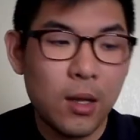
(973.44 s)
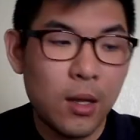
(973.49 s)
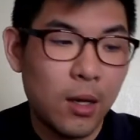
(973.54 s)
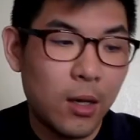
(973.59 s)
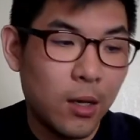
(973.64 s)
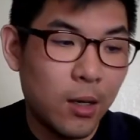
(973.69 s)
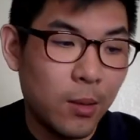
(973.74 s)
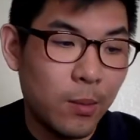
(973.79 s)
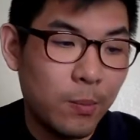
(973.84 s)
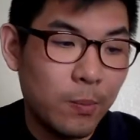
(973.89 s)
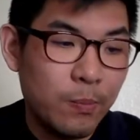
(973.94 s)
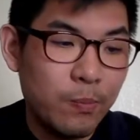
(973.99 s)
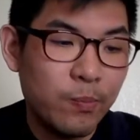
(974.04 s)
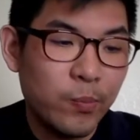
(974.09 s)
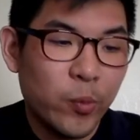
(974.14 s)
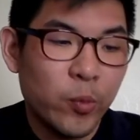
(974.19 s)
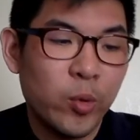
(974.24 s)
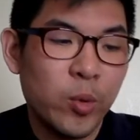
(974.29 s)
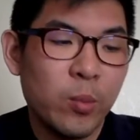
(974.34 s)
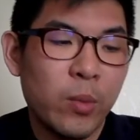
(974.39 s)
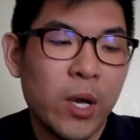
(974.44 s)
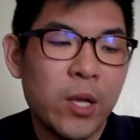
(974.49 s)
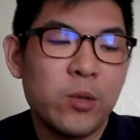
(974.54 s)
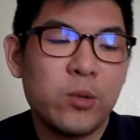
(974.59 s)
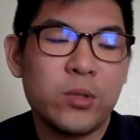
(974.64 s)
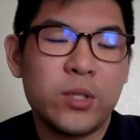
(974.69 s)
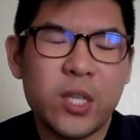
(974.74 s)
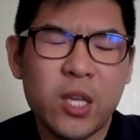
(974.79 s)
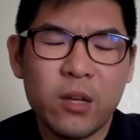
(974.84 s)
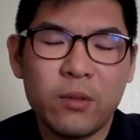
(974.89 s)
Um, remind
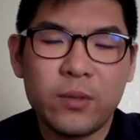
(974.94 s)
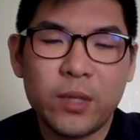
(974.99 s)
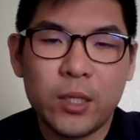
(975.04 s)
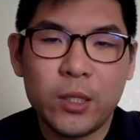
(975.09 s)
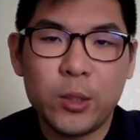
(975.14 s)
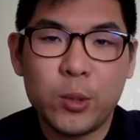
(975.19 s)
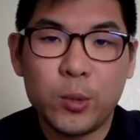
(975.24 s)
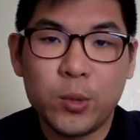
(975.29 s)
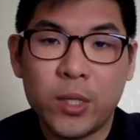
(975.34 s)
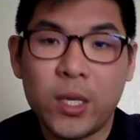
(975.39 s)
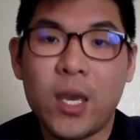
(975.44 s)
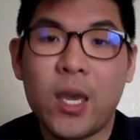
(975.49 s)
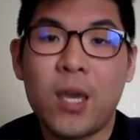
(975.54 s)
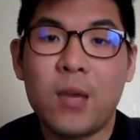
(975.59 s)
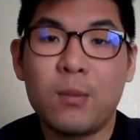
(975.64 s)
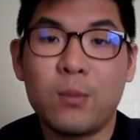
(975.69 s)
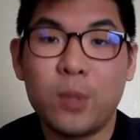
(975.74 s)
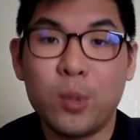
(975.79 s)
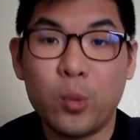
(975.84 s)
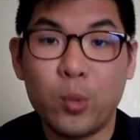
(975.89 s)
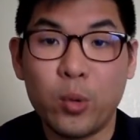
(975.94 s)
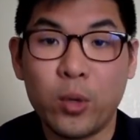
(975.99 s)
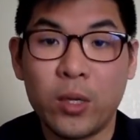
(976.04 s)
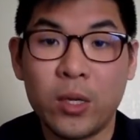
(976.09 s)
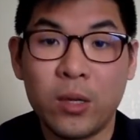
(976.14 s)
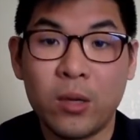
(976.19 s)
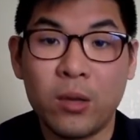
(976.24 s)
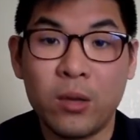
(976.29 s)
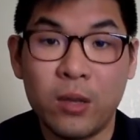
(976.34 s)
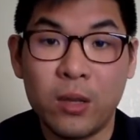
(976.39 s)
yourself that you can be
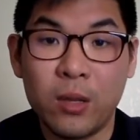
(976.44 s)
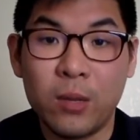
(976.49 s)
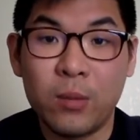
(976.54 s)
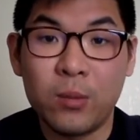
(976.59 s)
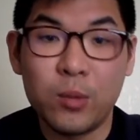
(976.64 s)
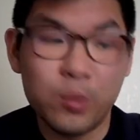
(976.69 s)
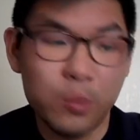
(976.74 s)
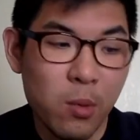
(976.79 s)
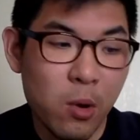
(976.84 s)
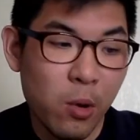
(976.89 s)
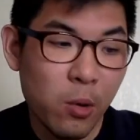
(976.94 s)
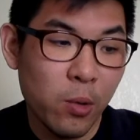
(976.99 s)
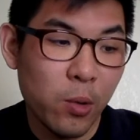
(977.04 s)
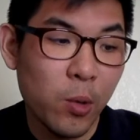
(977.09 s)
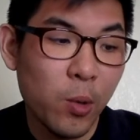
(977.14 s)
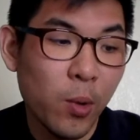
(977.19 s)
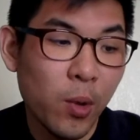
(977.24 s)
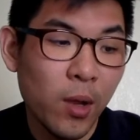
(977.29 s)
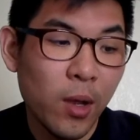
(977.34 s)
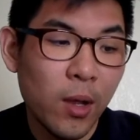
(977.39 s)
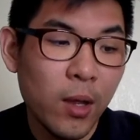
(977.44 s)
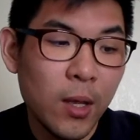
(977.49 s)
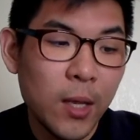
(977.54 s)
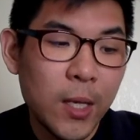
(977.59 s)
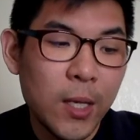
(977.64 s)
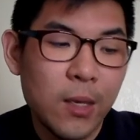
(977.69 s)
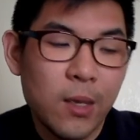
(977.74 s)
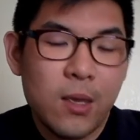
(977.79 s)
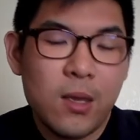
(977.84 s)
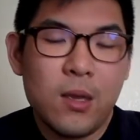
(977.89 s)
working on them tomorrow.
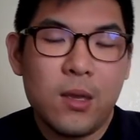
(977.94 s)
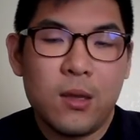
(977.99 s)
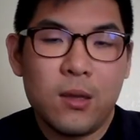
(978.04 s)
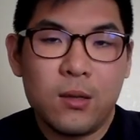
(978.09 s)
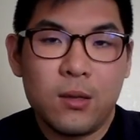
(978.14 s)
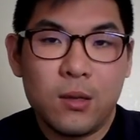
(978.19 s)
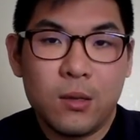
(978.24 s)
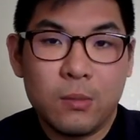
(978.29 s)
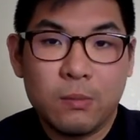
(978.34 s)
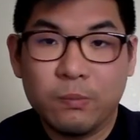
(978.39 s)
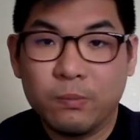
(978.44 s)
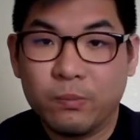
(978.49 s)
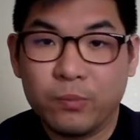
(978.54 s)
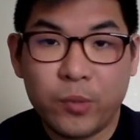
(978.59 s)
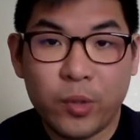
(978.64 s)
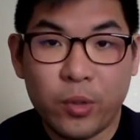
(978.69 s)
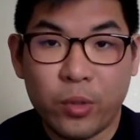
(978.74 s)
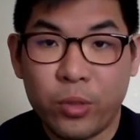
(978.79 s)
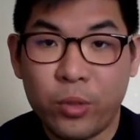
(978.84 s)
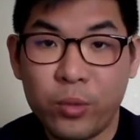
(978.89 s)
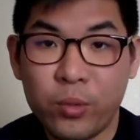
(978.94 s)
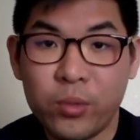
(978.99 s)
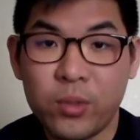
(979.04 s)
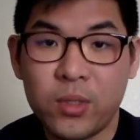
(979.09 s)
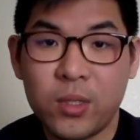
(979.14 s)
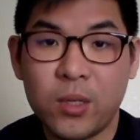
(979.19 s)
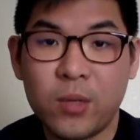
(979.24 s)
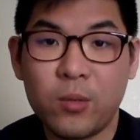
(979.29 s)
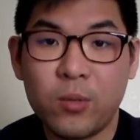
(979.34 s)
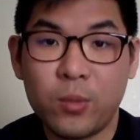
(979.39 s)
And um, the third
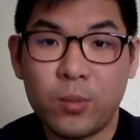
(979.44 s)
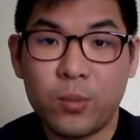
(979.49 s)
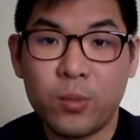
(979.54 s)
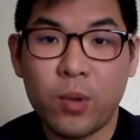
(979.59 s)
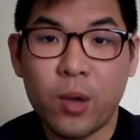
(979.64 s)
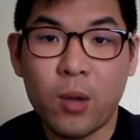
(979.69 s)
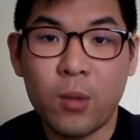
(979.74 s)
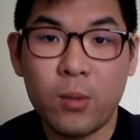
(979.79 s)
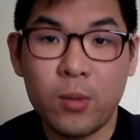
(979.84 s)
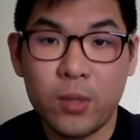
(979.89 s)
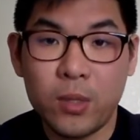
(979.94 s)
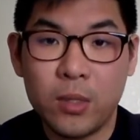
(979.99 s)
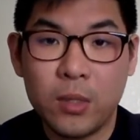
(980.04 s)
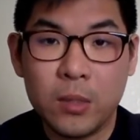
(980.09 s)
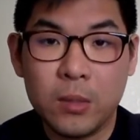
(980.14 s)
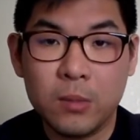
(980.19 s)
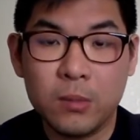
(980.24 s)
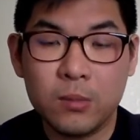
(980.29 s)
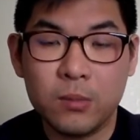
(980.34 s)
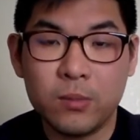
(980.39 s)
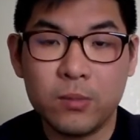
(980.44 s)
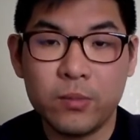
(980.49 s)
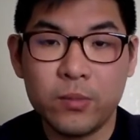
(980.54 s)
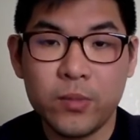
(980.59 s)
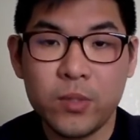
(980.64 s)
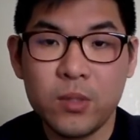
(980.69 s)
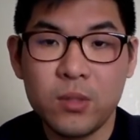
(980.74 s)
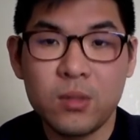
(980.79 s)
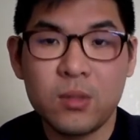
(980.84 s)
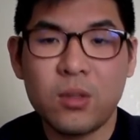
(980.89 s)
thing would probably
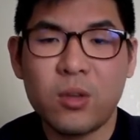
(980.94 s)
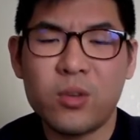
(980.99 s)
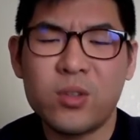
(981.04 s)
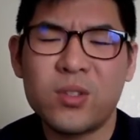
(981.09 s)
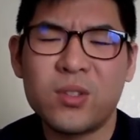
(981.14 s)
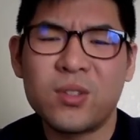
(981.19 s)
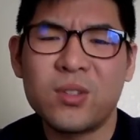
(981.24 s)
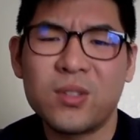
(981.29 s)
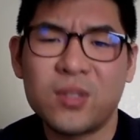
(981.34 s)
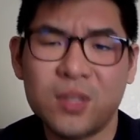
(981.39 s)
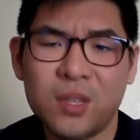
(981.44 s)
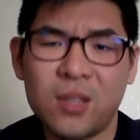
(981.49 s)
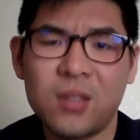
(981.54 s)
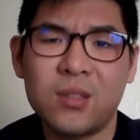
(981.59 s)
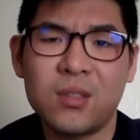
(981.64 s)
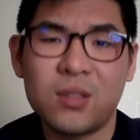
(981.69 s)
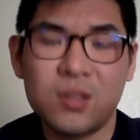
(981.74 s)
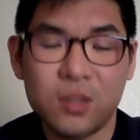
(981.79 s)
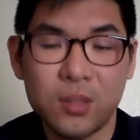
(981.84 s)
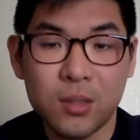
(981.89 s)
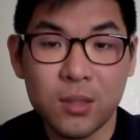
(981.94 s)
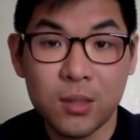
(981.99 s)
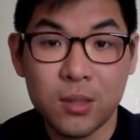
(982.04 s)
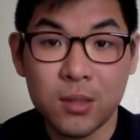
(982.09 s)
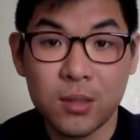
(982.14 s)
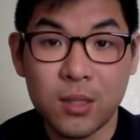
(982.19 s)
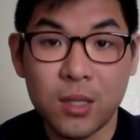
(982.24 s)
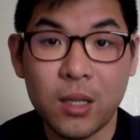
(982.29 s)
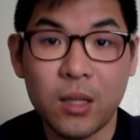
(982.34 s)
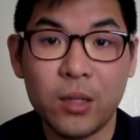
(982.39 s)
just logical sense and
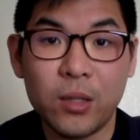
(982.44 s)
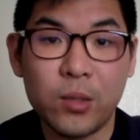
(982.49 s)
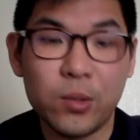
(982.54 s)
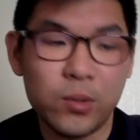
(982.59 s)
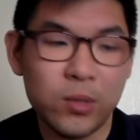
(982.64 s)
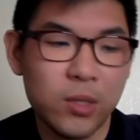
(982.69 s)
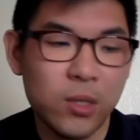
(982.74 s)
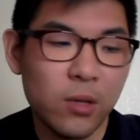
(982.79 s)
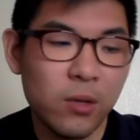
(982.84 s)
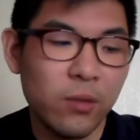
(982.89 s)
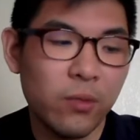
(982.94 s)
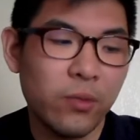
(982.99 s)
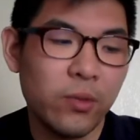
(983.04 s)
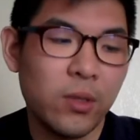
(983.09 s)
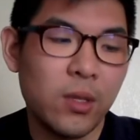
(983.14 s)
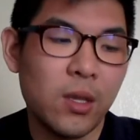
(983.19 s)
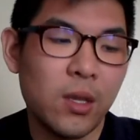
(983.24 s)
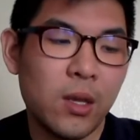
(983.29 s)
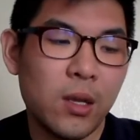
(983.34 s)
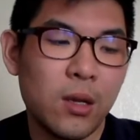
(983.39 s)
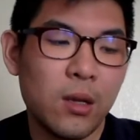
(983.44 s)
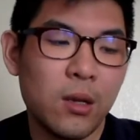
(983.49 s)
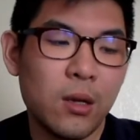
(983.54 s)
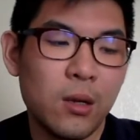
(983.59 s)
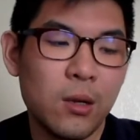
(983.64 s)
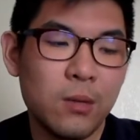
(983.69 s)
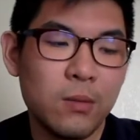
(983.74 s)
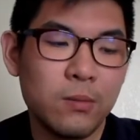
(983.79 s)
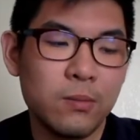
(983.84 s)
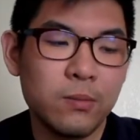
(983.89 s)
just telling yourself that
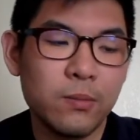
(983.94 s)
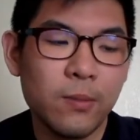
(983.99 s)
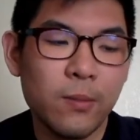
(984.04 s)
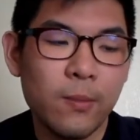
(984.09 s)
um,